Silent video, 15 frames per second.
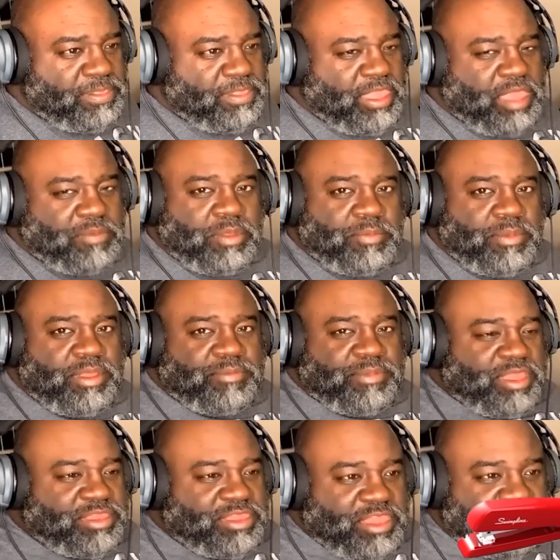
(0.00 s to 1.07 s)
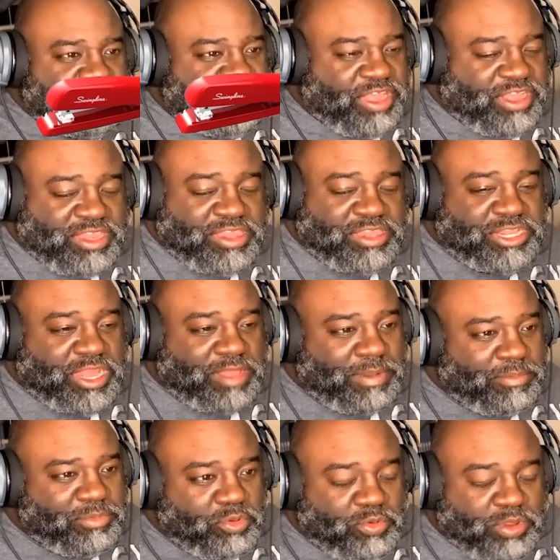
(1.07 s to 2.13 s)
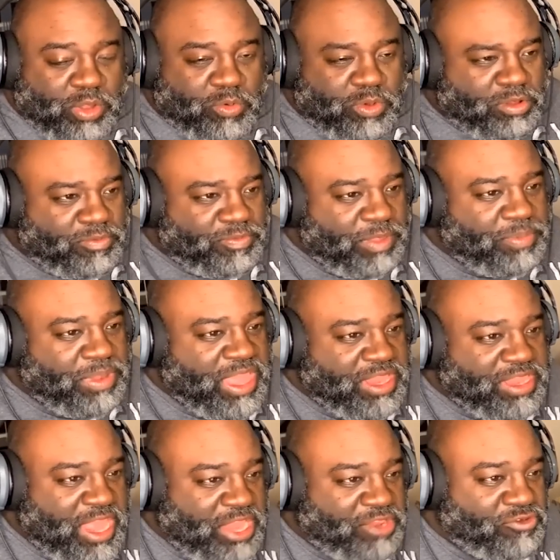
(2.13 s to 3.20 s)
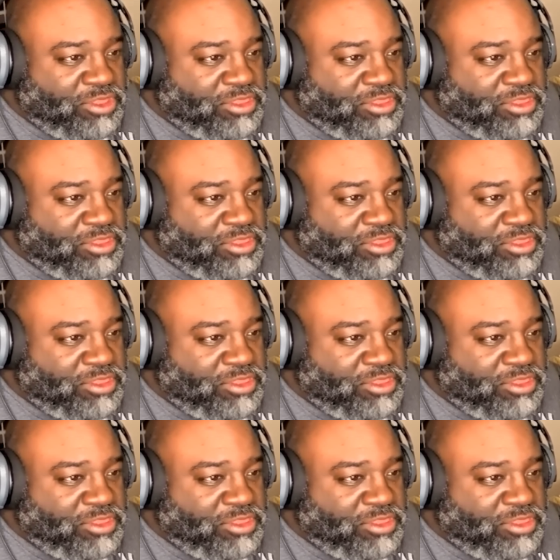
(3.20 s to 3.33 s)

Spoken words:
I mean, my man said, f*** this job, I'm doing what I want. They playing Tetris.